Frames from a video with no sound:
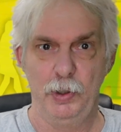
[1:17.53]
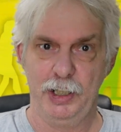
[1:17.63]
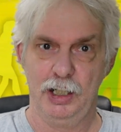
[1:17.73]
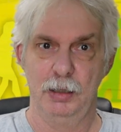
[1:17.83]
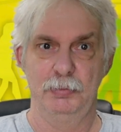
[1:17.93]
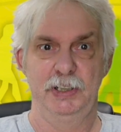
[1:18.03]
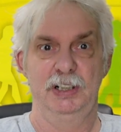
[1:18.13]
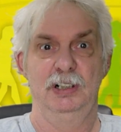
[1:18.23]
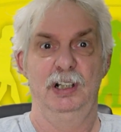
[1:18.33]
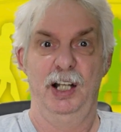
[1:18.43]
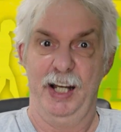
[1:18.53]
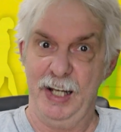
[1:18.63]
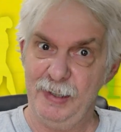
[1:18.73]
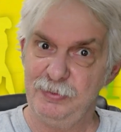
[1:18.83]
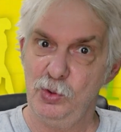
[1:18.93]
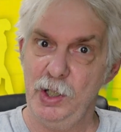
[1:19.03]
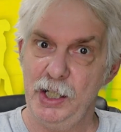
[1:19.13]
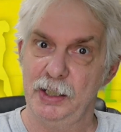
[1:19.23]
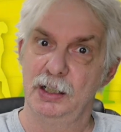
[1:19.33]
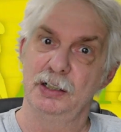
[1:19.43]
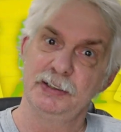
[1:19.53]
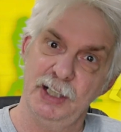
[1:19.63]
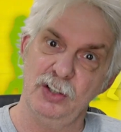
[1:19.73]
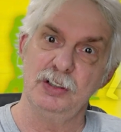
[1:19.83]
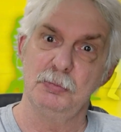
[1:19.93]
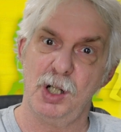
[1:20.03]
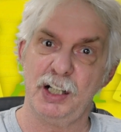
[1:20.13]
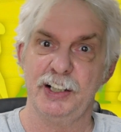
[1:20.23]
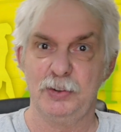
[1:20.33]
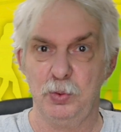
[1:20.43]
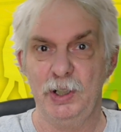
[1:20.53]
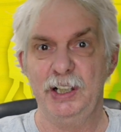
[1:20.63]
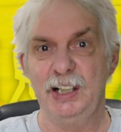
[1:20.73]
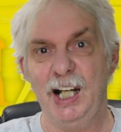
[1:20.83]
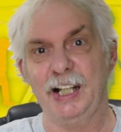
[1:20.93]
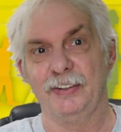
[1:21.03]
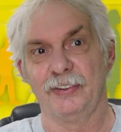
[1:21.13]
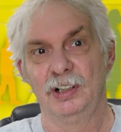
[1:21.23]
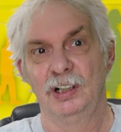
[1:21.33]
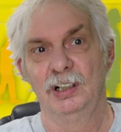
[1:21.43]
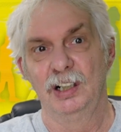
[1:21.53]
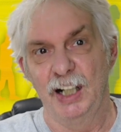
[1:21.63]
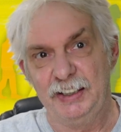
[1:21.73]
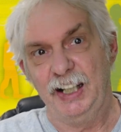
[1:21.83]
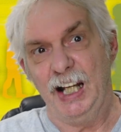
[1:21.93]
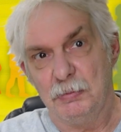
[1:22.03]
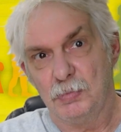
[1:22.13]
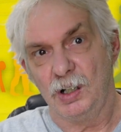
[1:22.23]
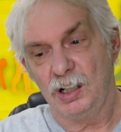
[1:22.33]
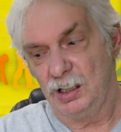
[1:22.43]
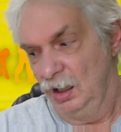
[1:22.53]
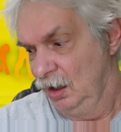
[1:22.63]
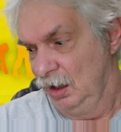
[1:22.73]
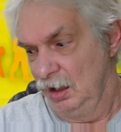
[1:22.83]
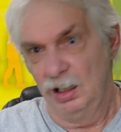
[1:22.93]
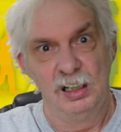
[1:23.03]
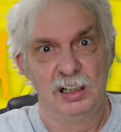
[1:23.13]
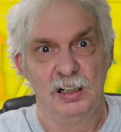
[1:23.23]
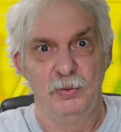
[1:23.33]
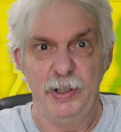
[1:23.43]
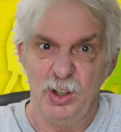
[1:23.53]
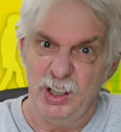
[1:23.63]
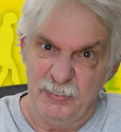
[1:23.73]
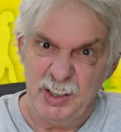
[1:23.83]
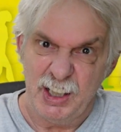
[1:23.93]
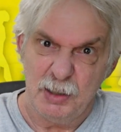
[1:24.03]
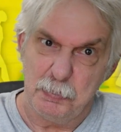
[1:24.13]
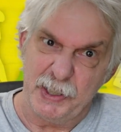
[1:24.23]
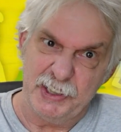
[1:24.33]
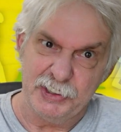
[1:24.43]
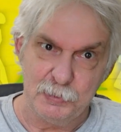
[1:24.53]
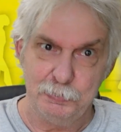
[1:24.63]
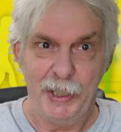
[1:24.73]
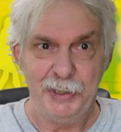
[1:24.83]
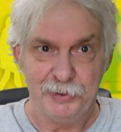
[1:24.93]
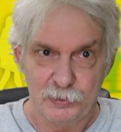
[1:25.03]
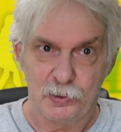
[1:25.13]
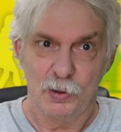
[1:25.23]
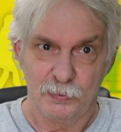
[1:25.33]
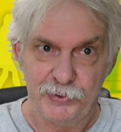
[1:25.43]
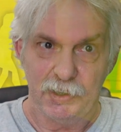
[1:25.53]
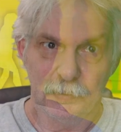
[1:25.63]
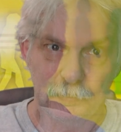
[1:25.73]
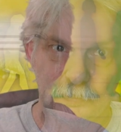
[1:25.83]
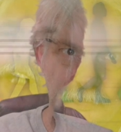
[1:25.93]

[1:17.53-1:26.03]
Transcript: We come in halfway down the mark at 29th. At that mark, we don't even get a participation trophy.